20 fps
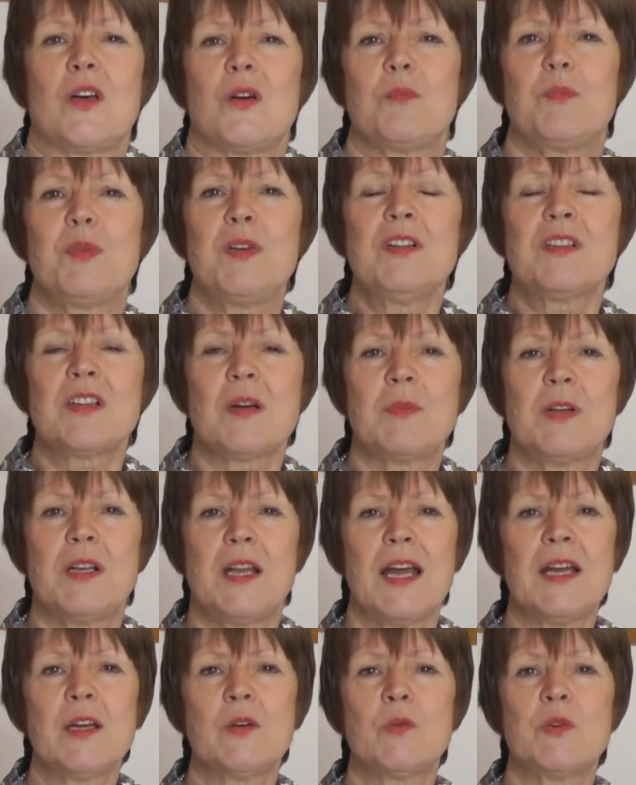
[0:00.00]
build up a
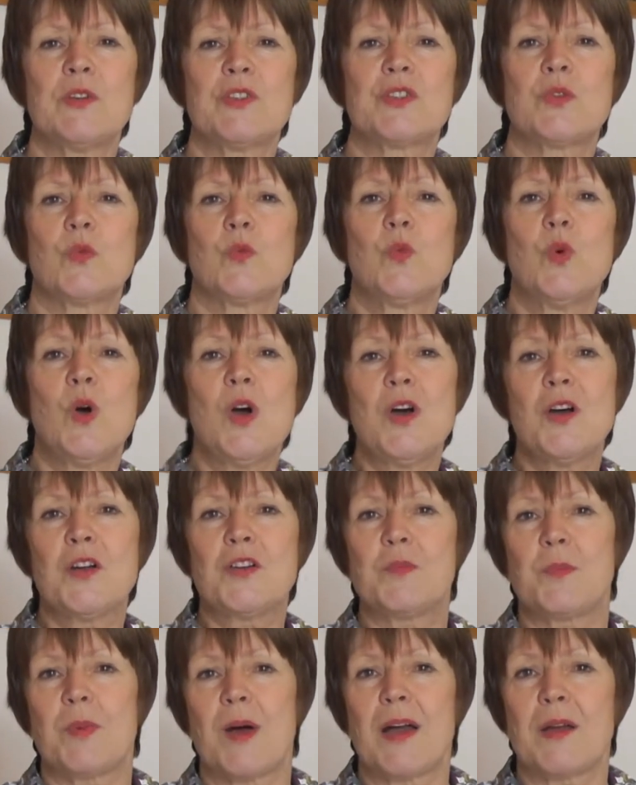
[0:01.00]
language
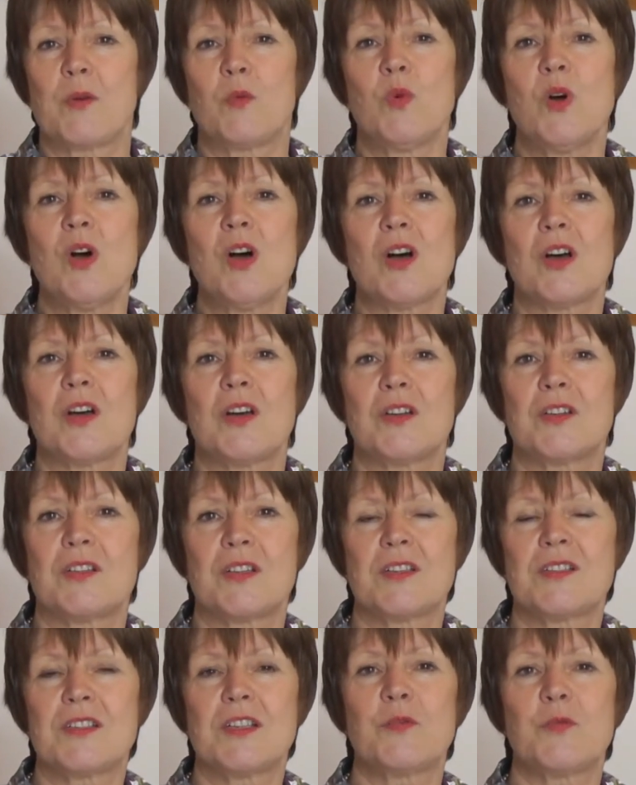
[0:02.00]
word by word,
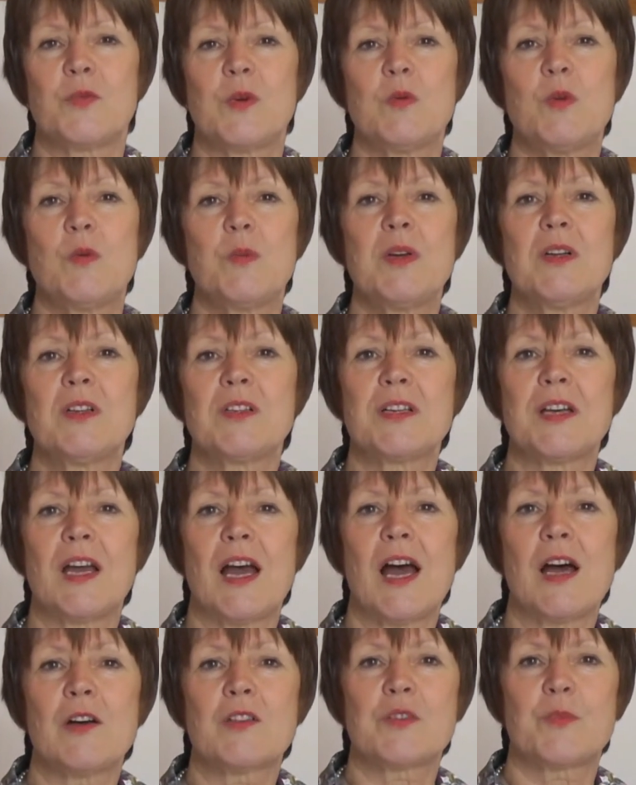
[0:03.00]
as if we were building a
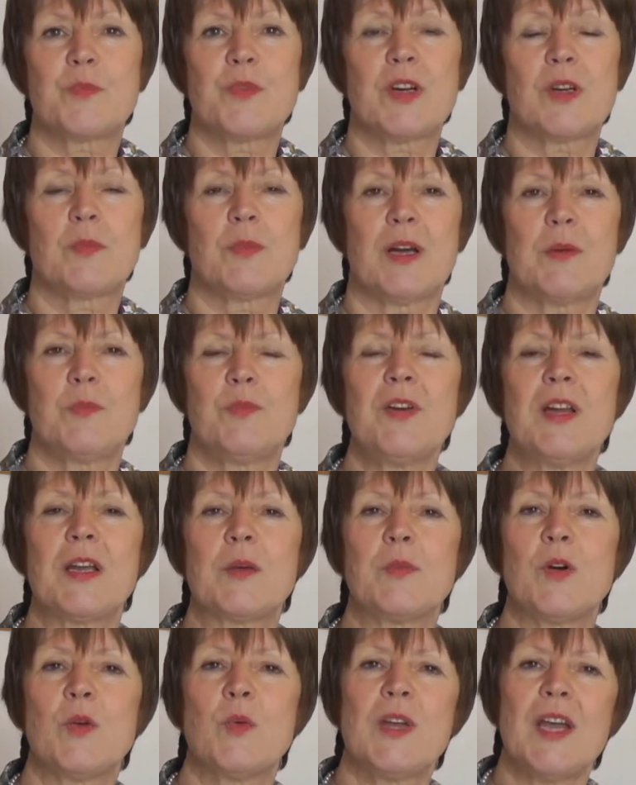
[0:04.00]
house brick by
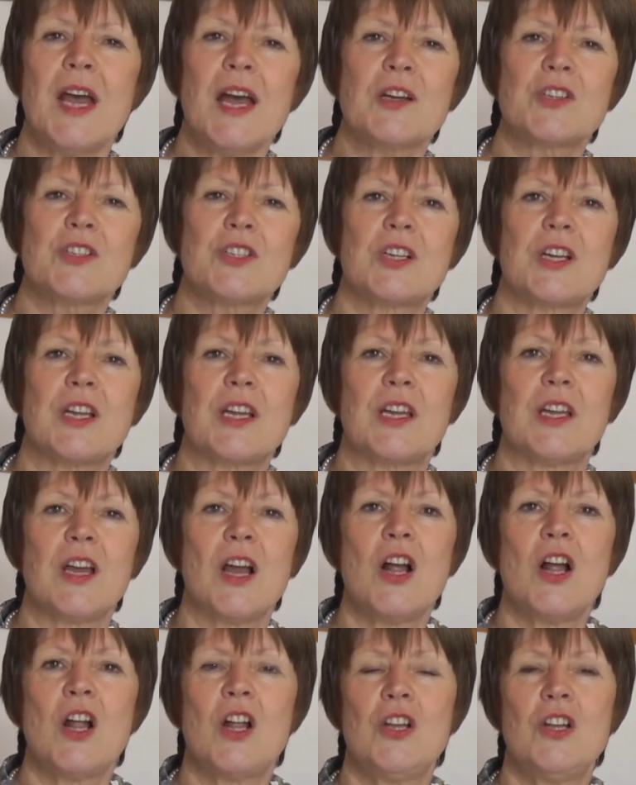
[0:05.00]
brick, but we actually
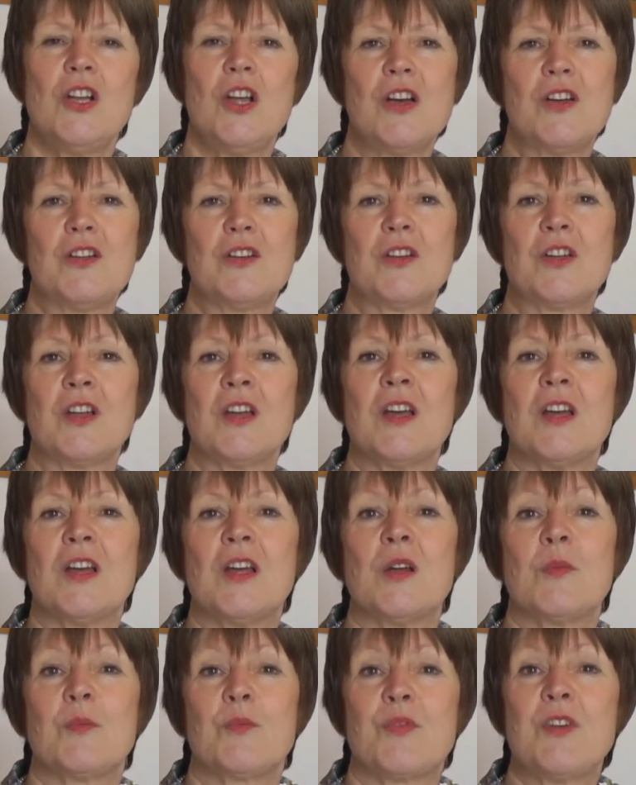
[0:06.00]
learn
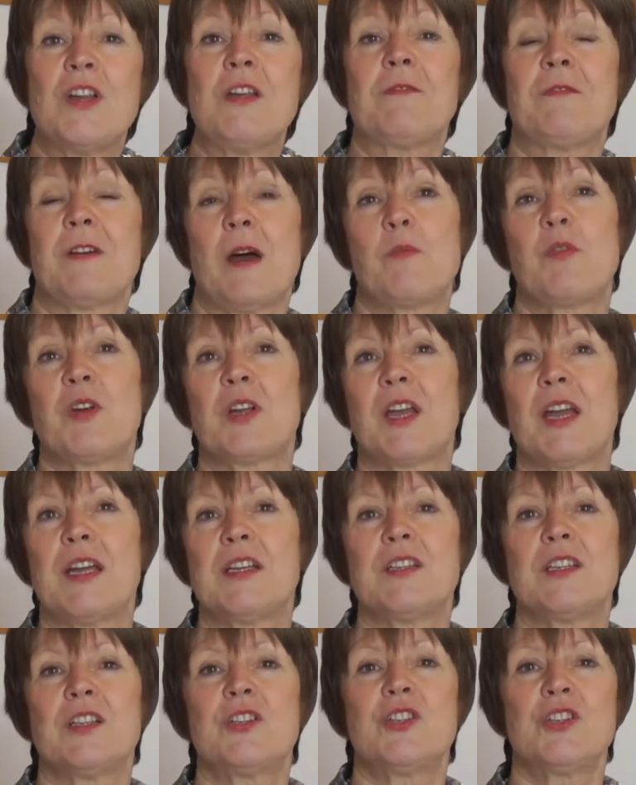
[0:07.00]

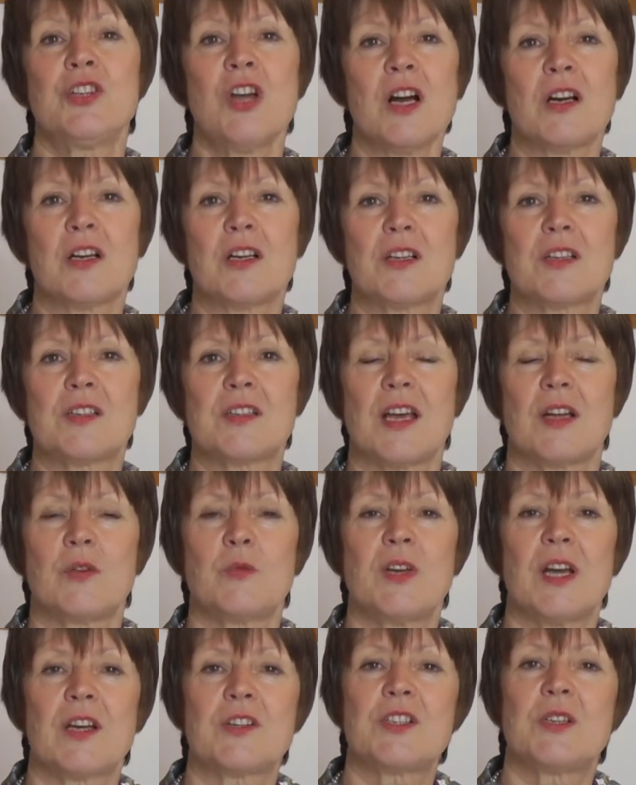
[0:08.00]
prefabricated chunks, and
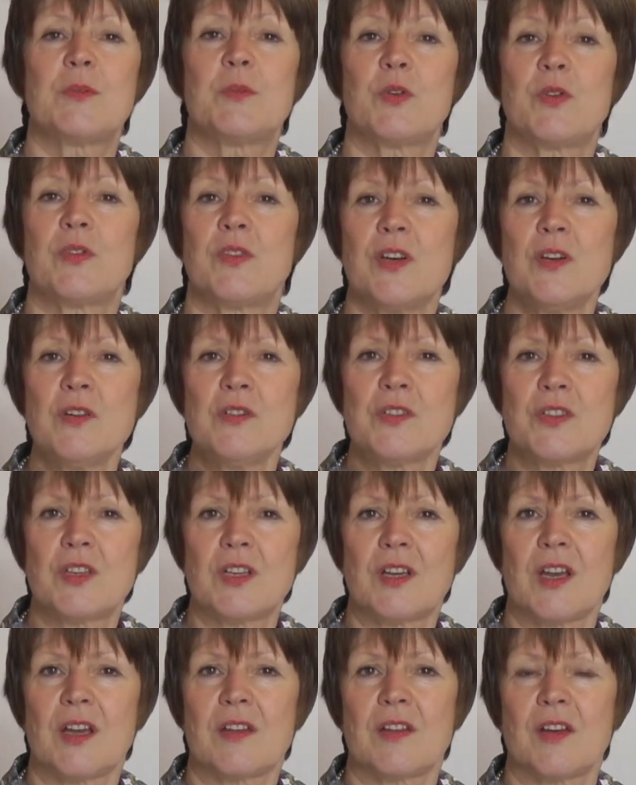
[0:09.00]
we actually put those
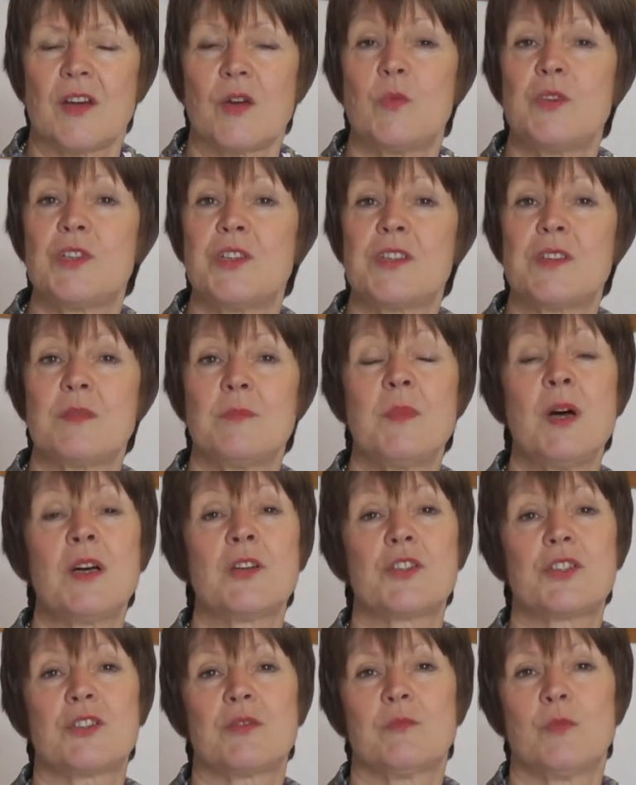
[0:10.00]
together, which is a
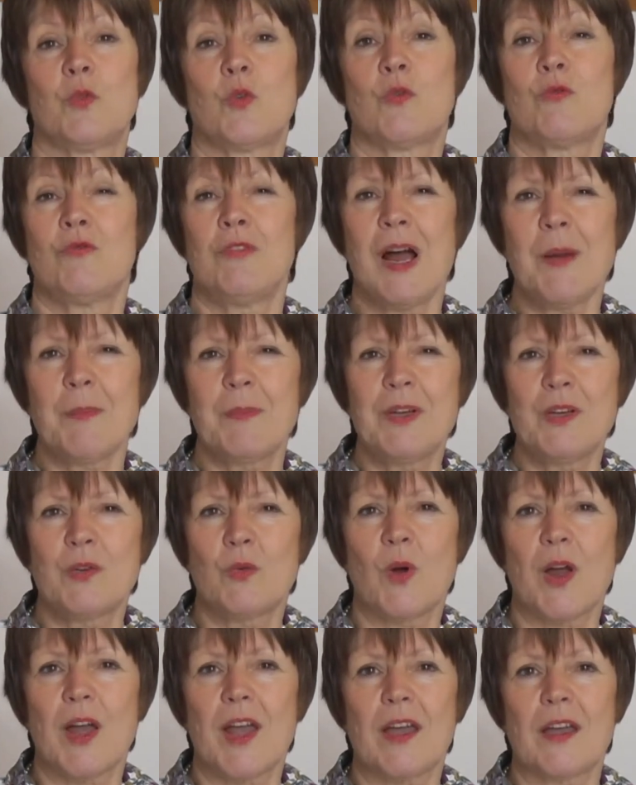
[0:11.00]
much more
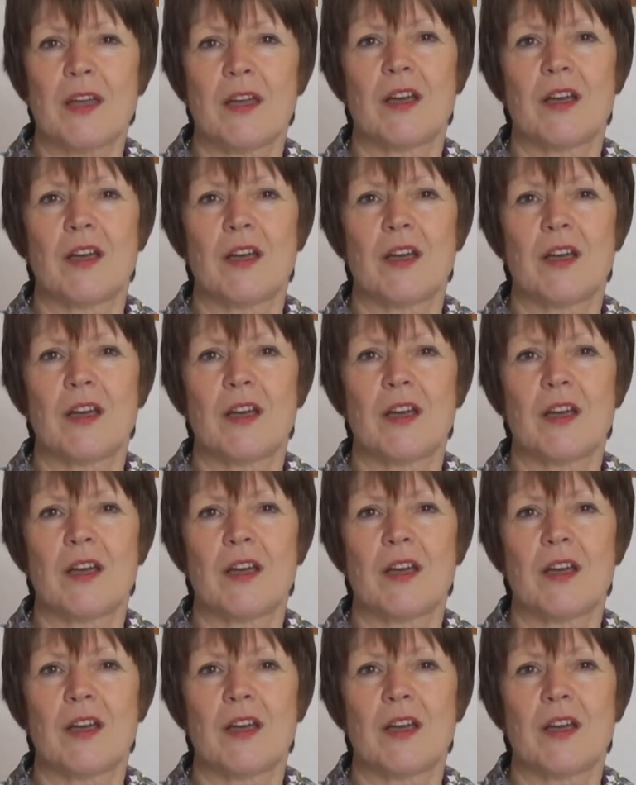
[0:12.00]
rapid way